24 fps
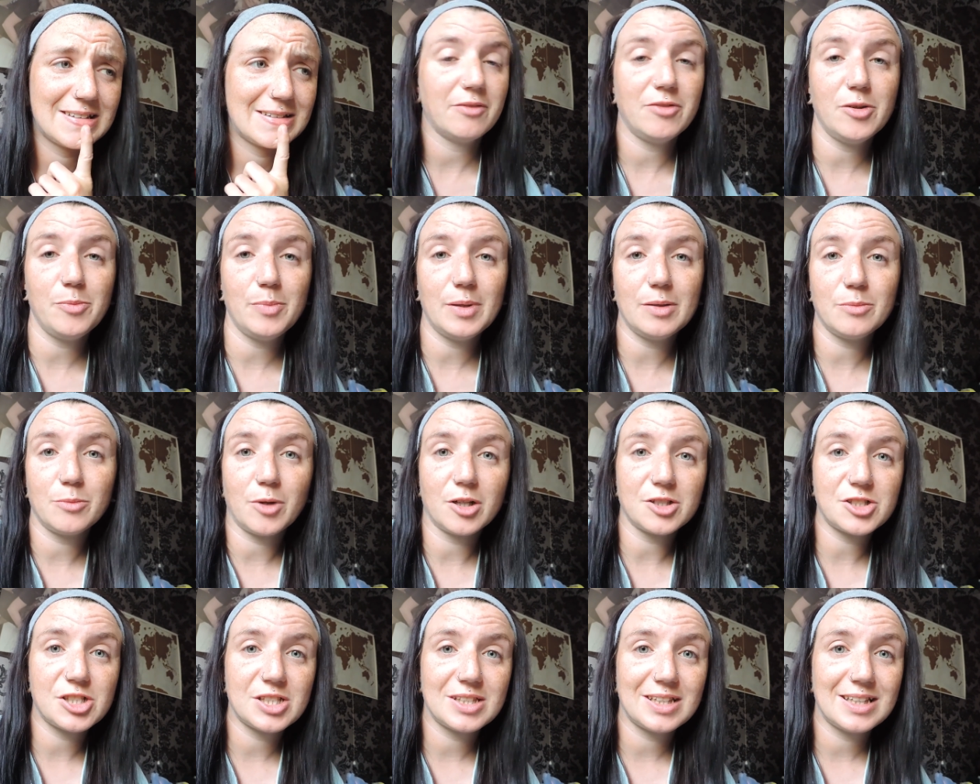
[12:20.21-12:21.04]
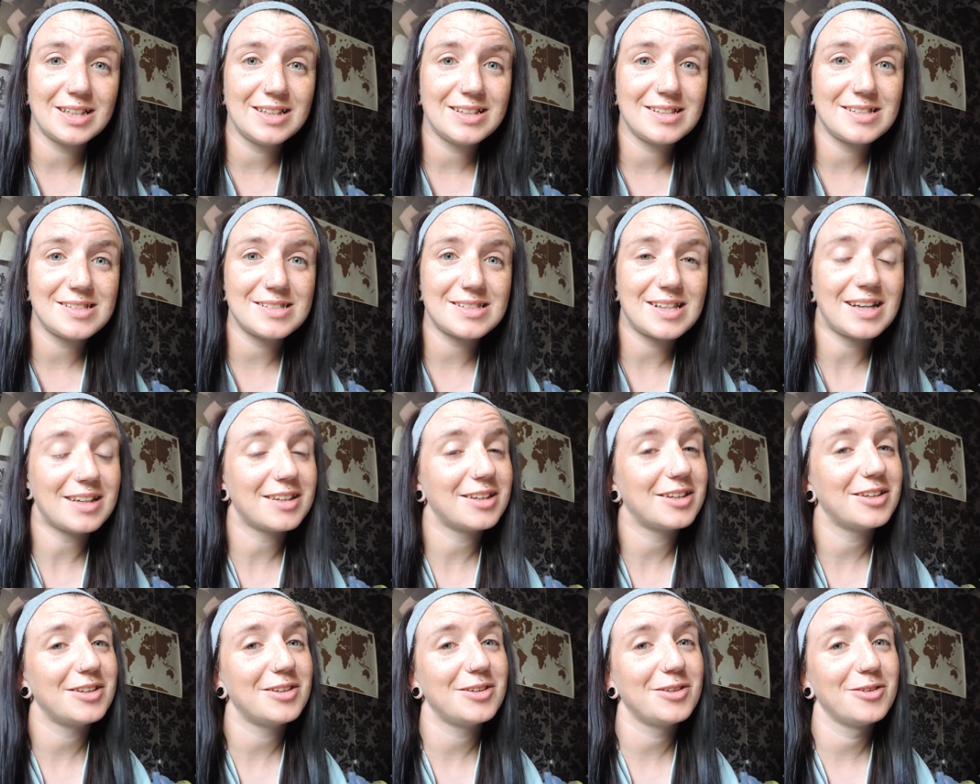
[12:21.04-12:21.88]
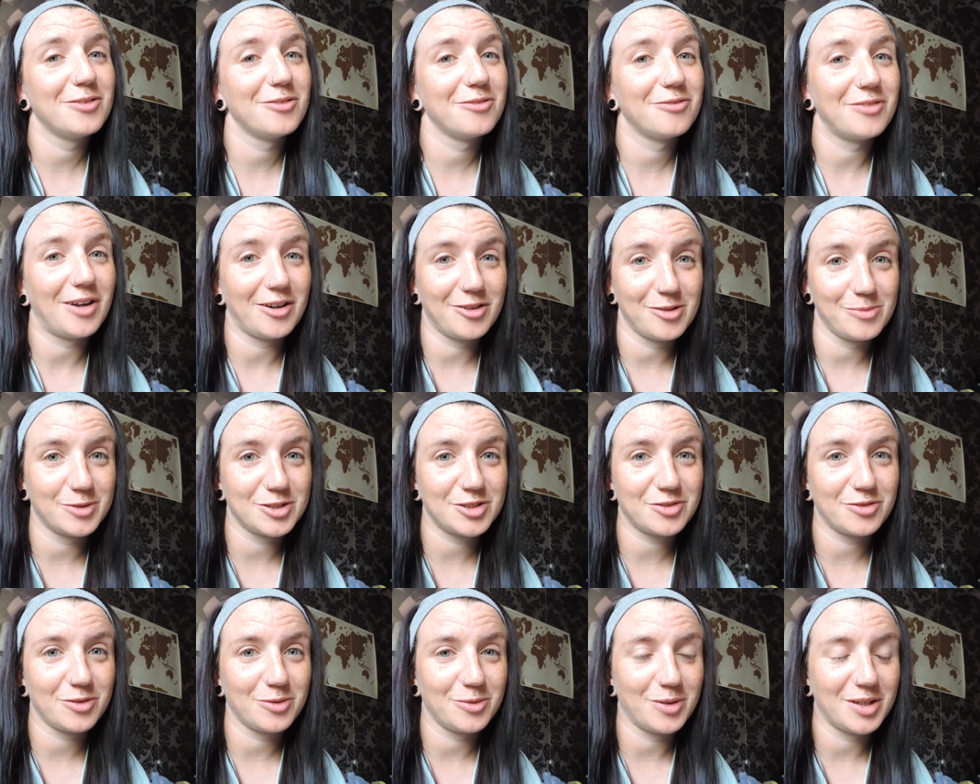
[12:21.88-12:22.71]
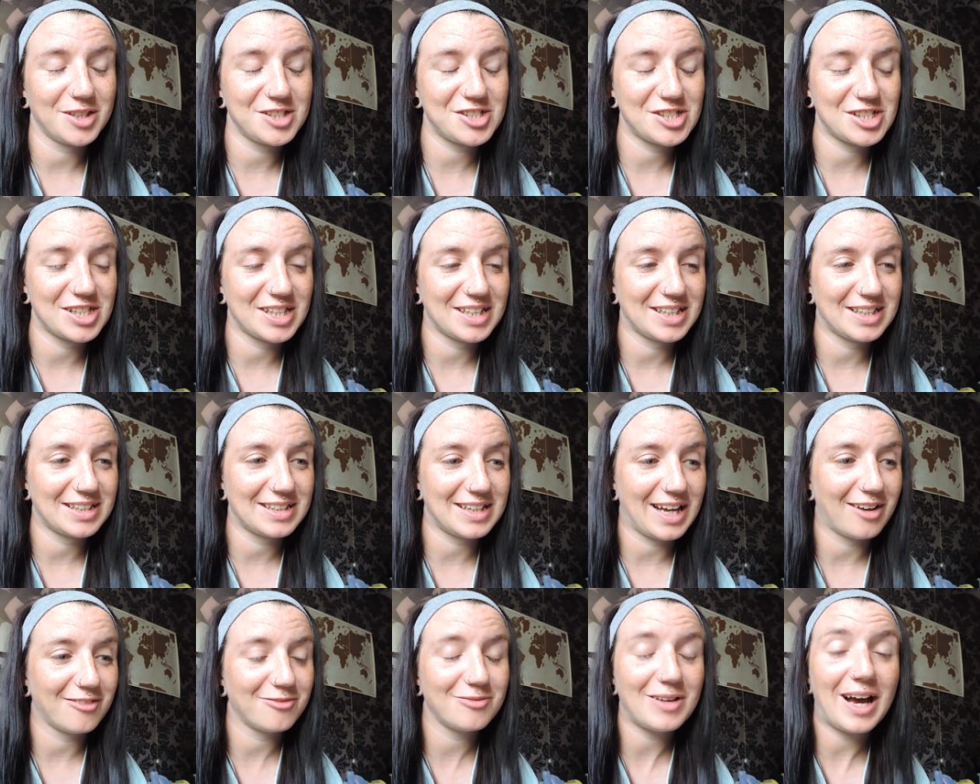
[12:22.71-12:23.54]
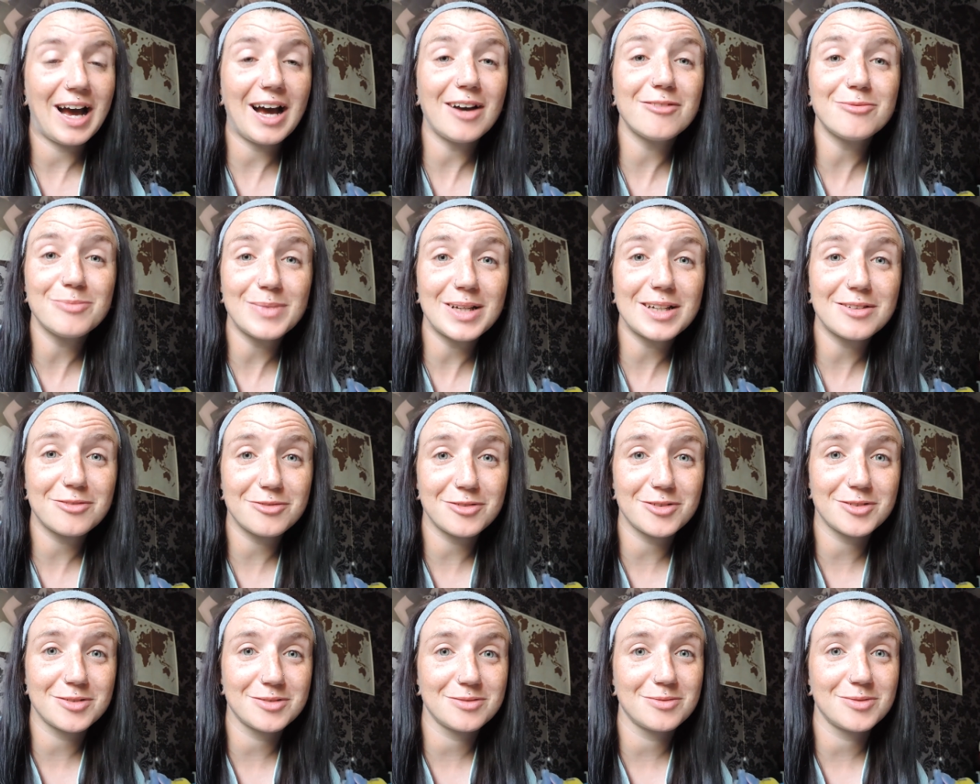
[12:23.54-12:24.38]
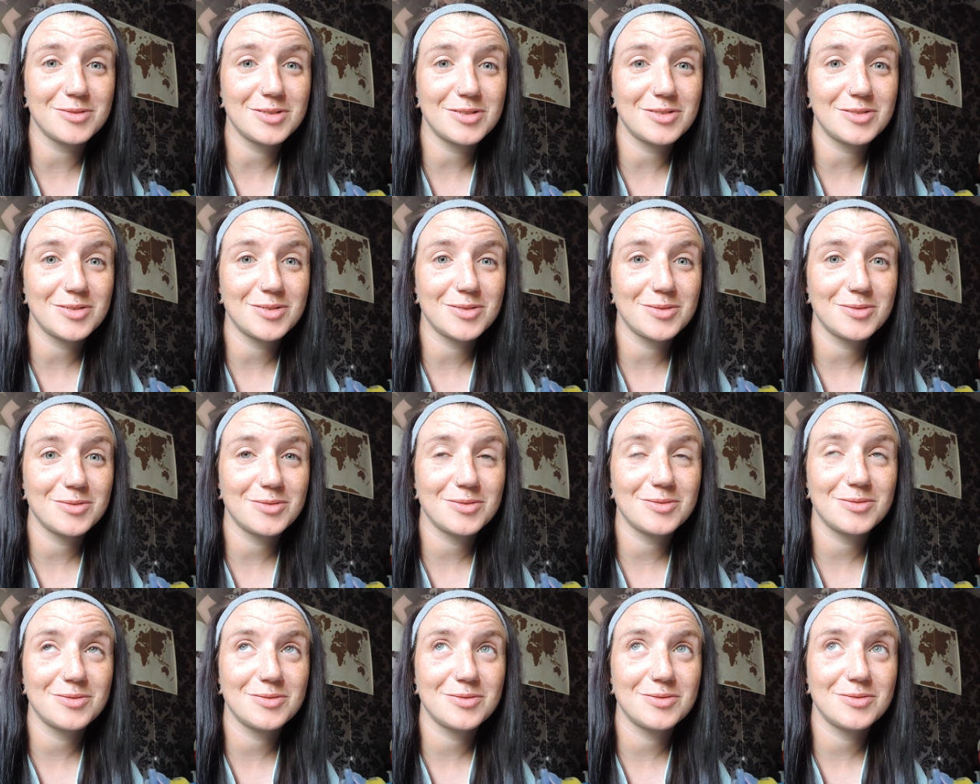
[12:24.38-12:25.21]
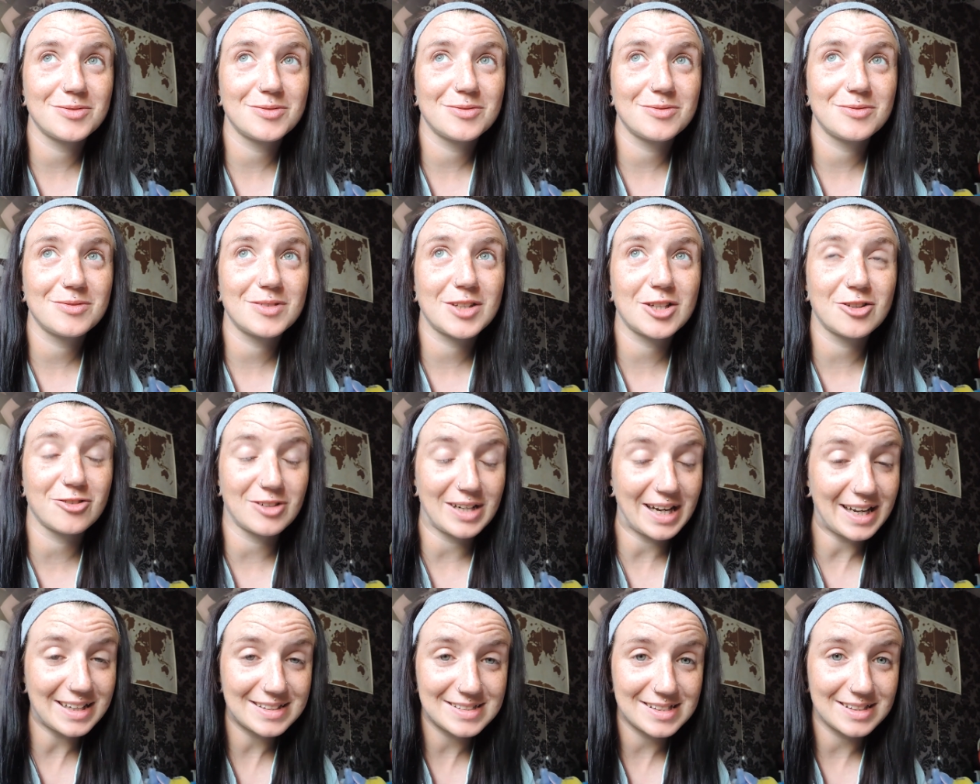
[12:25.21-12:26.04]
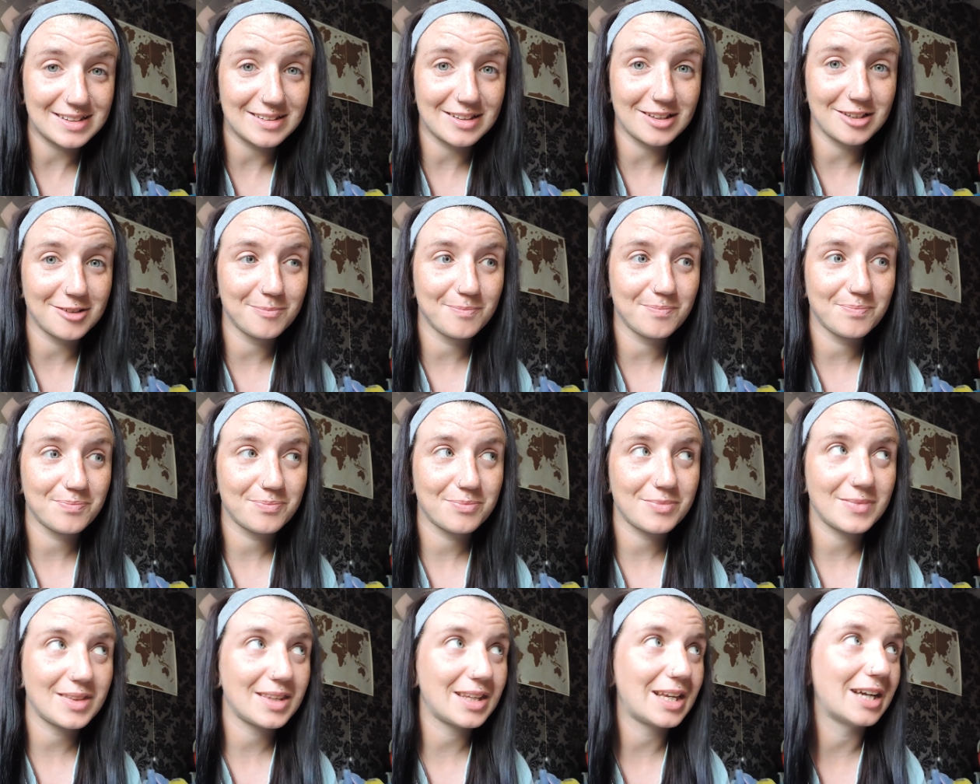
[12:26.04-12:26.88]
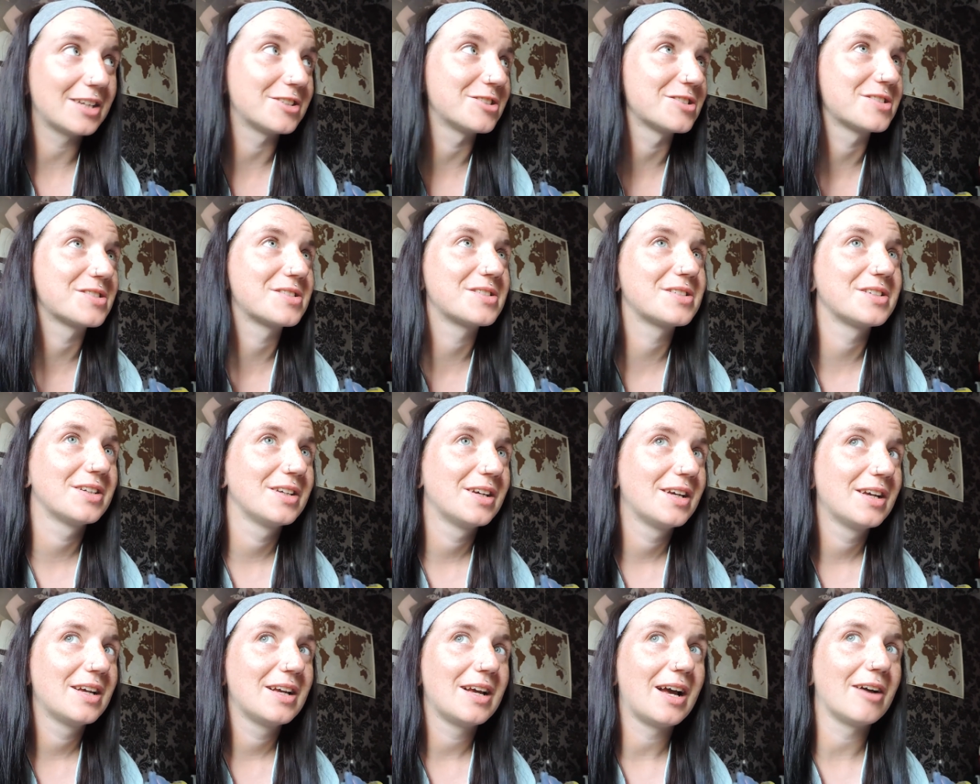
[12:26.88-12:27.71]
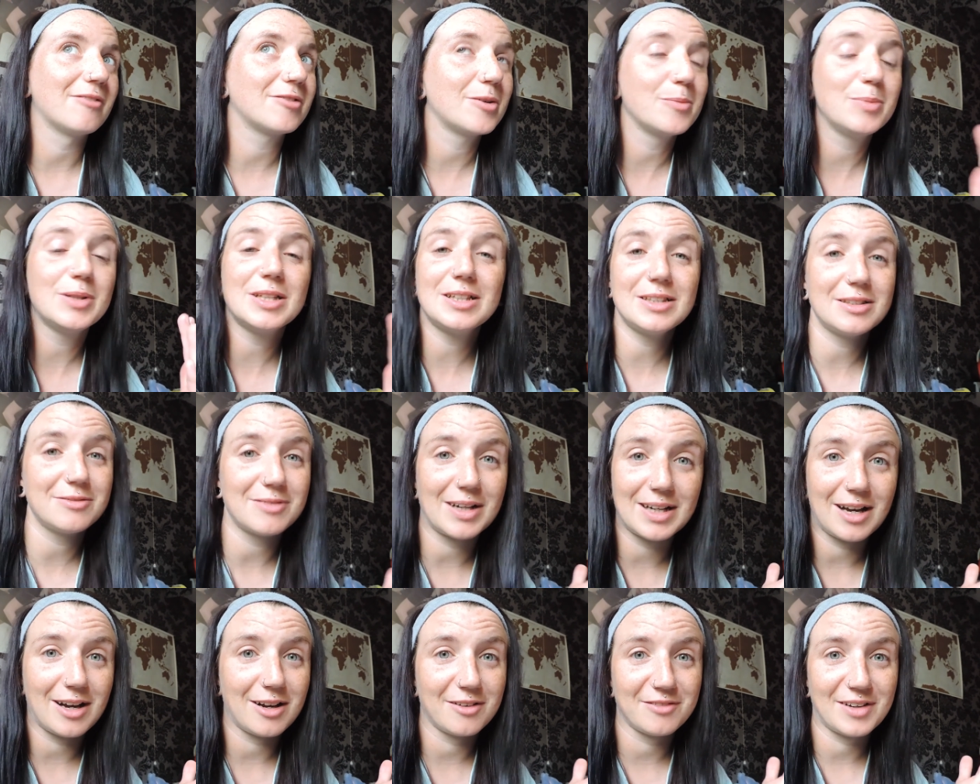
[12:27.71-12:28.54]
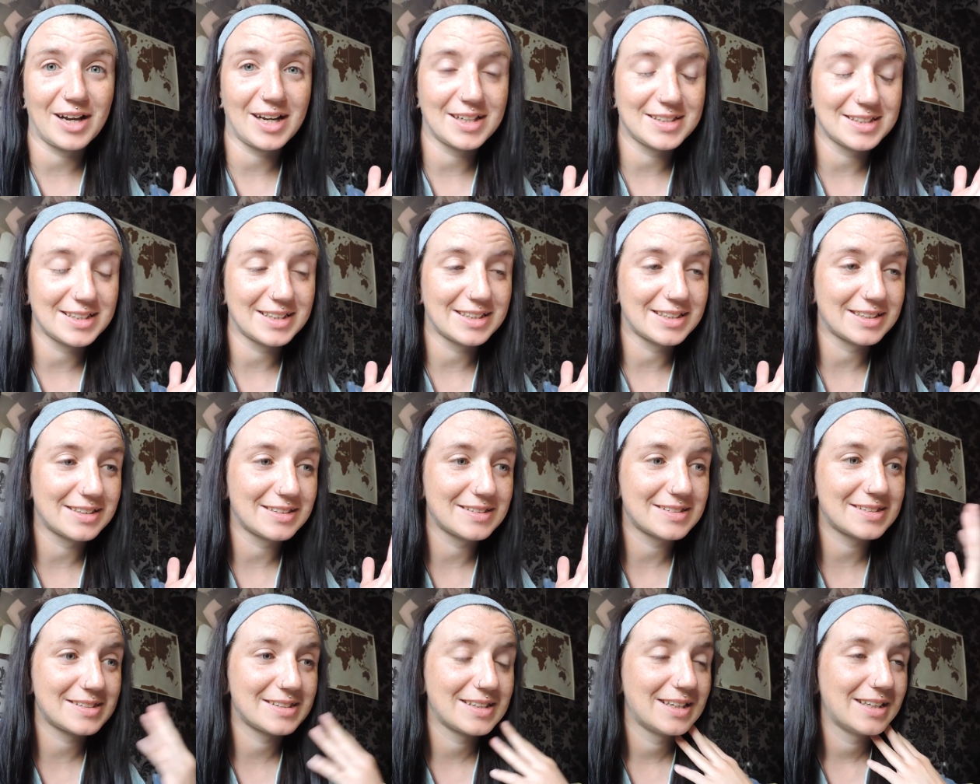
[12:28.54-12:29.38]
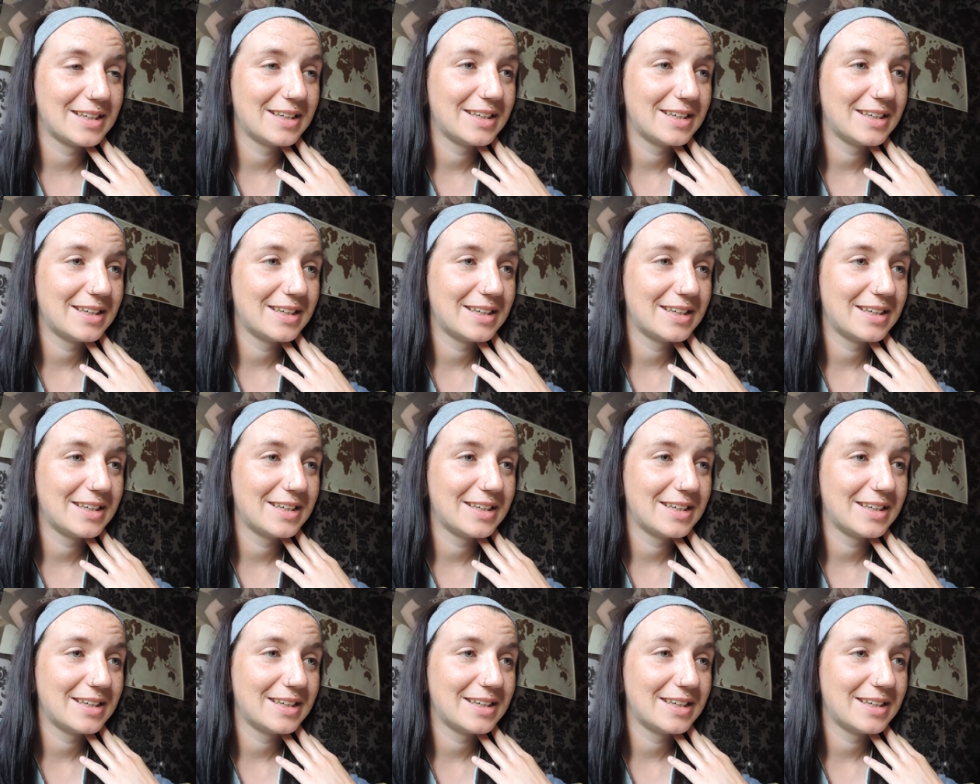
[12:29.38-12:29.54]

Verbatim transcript: If you've been watching these, thank you very much for watching. I have made fun creating them. I just... I've completely run out of ideas.